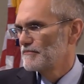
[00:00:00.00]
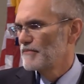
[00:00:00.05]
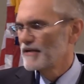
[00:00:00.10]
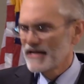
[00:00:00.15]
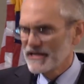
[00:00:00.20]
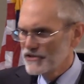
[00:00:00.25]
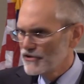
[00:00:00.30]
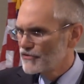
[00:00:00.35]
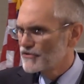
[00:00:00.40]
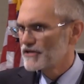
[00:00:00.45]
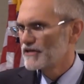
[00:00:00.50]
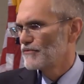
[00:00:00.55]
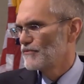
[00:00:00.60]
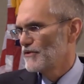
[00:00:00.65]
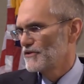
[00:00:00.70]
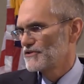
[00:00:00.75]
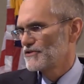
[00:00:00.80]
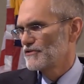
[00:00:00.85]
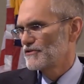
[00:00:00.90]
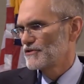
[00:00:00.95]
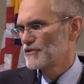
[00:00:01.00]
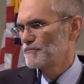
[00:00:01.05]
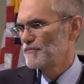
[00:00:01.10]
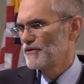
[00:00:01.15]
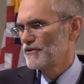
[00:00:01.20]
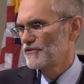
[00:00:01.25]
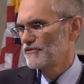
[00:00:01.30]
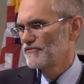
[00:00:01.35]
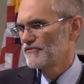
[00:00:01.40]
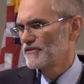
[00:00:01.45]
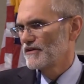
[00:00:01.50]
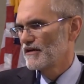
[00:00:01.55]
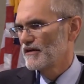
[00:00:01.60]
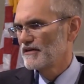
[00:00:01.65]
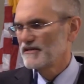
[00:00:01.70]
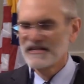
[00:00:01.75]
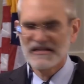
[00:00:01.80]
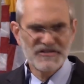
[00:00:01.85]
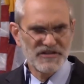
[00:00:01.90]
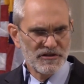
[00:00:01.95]
But I knew that it wasn't the Spirit of
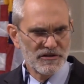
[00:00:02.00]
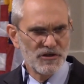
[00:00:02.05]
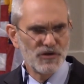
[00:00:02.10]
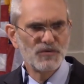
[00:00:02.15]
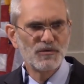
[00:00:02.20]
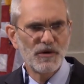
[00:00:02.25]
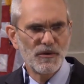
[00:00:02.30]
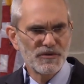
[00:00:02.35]
God because I knew